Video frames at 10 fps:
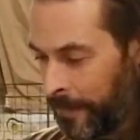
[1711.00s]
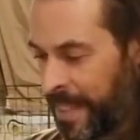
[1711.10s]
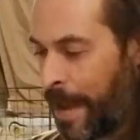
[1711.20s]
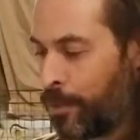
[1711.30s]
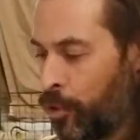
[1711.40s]

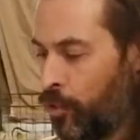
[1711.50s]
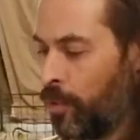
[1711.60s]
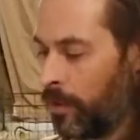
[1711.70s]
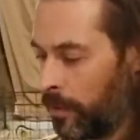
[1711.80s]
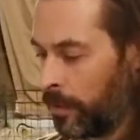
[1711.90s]

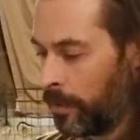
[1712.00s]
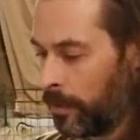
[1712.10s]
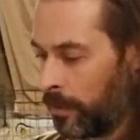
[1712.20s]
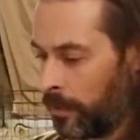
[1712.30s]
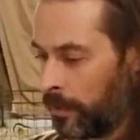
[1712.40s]
Taboo,
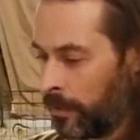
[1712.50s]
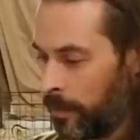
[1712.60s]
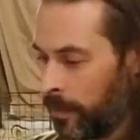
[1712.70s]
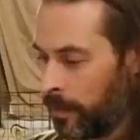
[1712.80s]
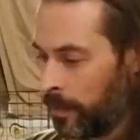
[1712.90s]

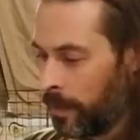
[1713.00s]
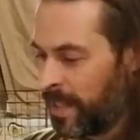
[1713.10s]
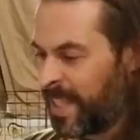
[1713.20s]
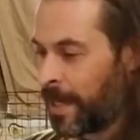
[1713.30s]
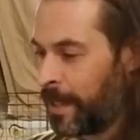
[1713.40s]

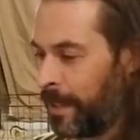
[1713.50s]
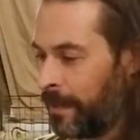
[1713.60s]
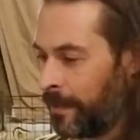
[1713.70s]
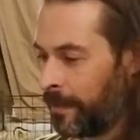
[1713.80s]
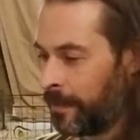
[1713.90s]

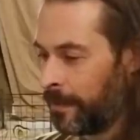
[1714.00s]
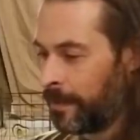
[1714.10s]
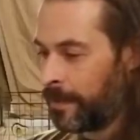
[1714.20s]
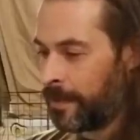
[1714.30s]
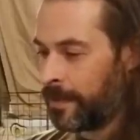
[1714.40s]
Sunny,
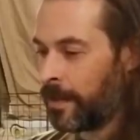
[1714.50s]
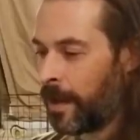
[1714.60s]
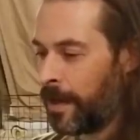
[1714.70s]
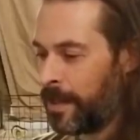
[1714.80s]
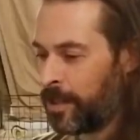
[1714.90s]

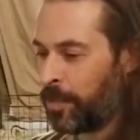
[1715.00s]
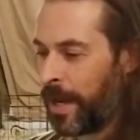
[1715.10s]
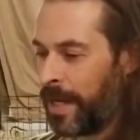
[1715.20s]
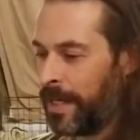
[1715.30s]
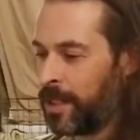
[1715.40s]
Stud,
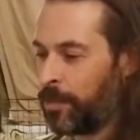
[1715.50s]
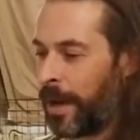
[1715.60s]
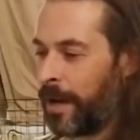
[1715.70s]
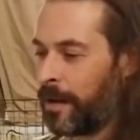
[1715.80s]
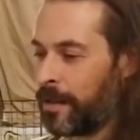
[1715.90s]
Spiky,
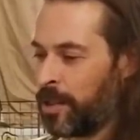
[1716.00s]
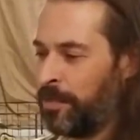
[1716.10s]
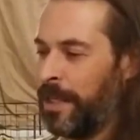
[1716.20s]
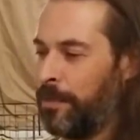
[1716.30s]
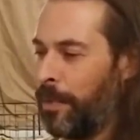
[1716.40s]
Spiker,
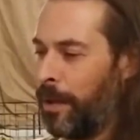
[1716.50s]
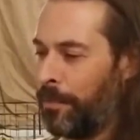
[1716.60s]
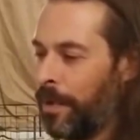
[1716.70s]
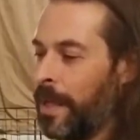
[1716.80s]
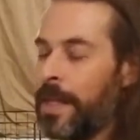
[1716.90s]
Speed Bump.